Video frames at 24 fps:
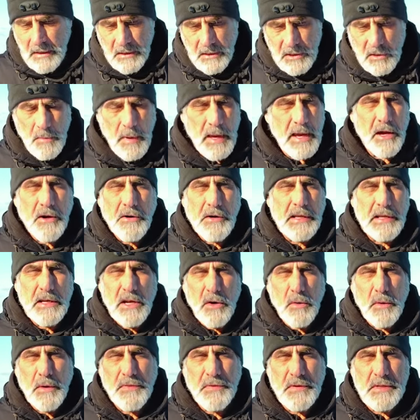you may already
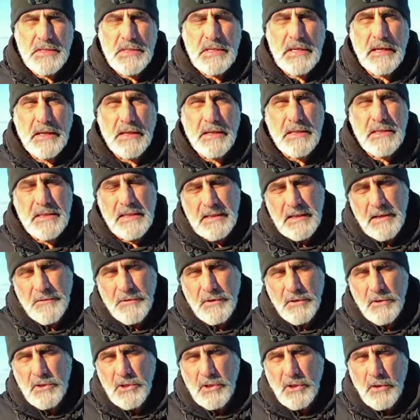know what this is, and if
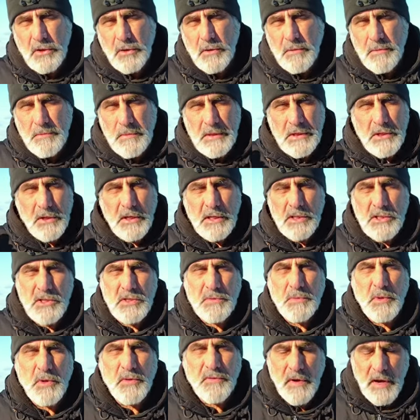you do, then you can
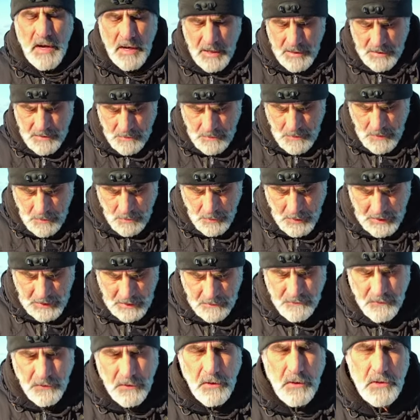just move on. But
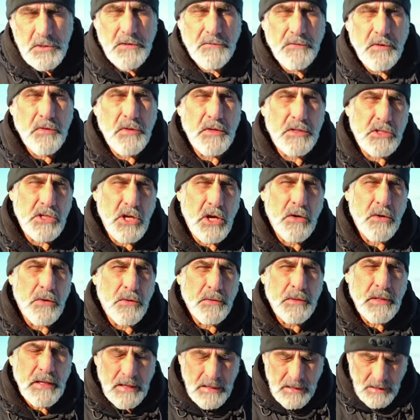for those of you that don't,
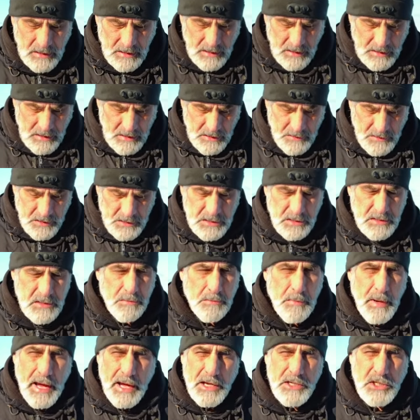this is a
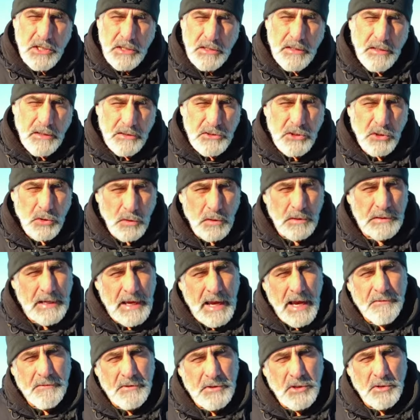magic little tool to
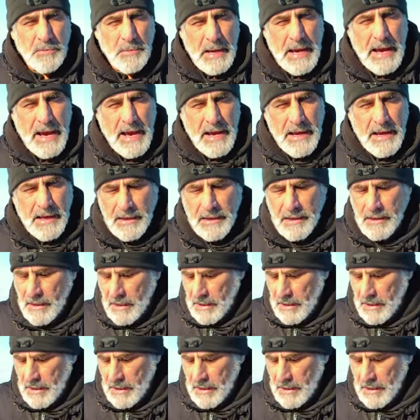have in your bag.